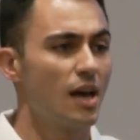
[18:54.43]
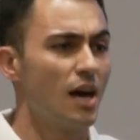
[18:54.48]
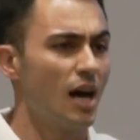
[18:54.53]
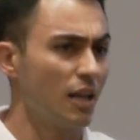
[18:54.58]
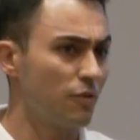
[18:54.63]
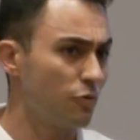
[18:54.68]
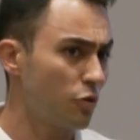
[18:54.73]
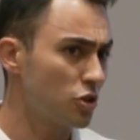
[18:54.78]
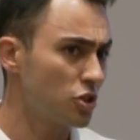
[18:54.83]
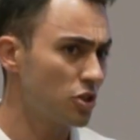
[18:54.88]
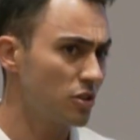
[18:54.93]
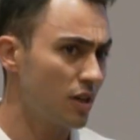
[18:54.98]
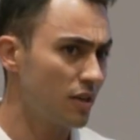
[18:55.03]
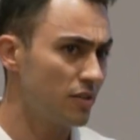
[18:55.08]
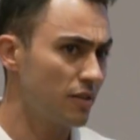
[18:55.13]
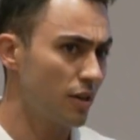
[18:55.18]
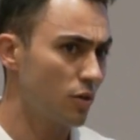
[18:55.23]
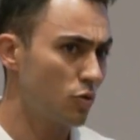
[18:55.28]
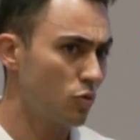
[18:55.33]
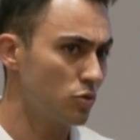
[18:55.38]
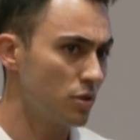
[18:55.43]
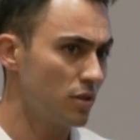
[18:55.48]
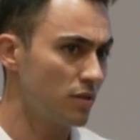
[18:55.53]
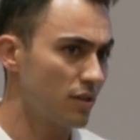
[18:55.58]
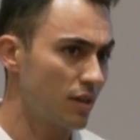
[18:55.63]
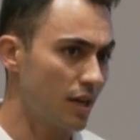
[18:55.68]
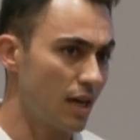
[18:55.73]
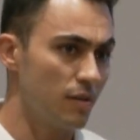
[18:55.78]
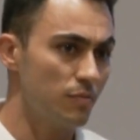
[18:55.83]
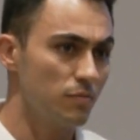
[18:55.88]
Unfortunately, they couldn't
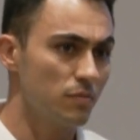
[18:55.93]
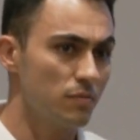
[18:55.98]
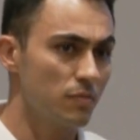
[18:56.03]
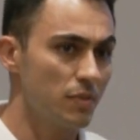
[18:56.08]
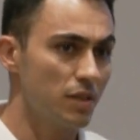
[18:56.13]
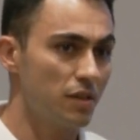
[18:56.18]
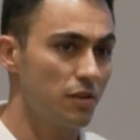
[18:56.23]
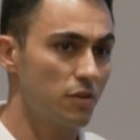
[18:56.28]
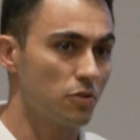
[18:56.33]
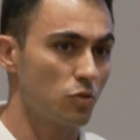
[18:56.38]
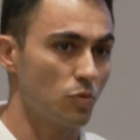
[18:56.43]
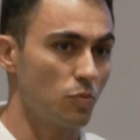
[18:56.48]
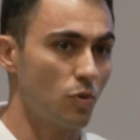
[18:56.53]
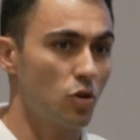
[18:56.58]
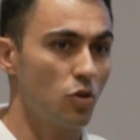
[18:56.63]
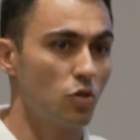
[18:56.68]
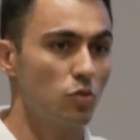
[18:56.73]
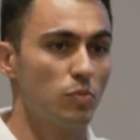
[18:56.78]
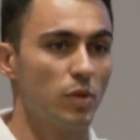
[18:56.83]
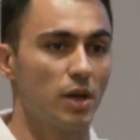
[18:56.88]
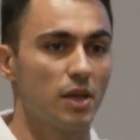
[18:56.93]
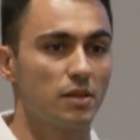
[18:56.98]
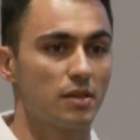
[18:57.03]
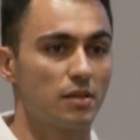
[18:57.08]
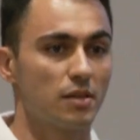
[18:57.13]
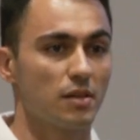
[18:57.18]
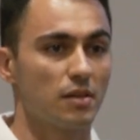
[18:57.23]
come here tomorrow, but